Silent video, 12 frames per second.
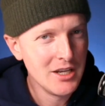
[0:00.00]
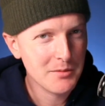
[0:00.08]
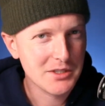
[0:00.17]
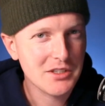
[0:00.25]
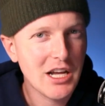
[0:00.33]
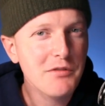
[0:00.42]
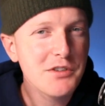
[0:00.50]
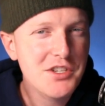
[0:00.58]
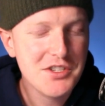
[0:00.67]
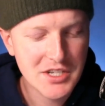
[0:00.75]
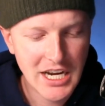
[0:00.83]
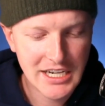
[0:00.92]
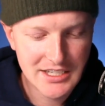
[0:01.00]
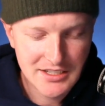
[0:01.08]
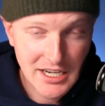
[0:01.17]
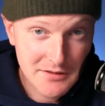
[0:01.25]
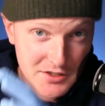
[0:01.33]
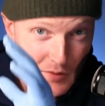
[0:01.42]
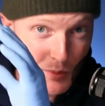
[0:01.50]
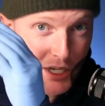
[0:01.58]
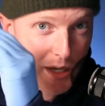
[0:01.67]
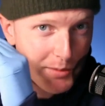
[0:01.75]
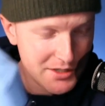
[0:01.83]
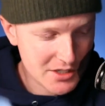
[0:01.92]
Because clownfish society is kind of split
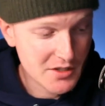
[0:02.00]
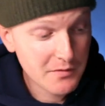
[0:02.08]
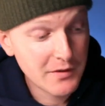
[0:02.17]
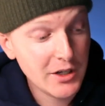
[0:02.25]
up into some